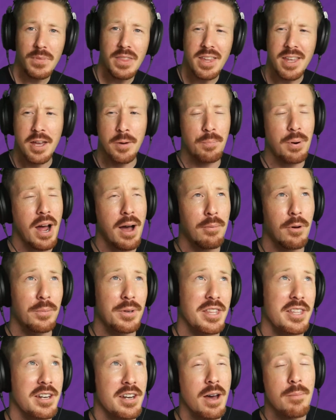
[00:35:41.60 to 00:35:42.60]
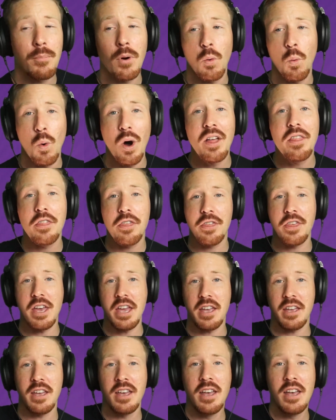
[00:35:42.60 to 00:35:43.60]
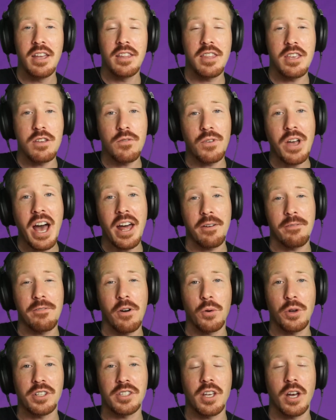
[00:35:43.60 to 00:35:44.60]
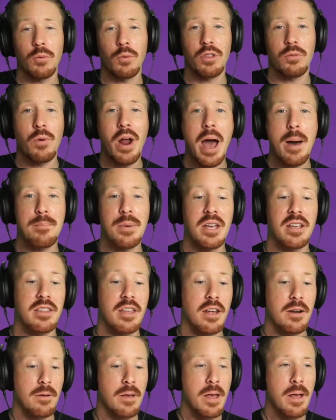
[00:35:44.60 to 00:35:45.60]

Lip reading: And probably the number one thing that you've got to focus on with rapping that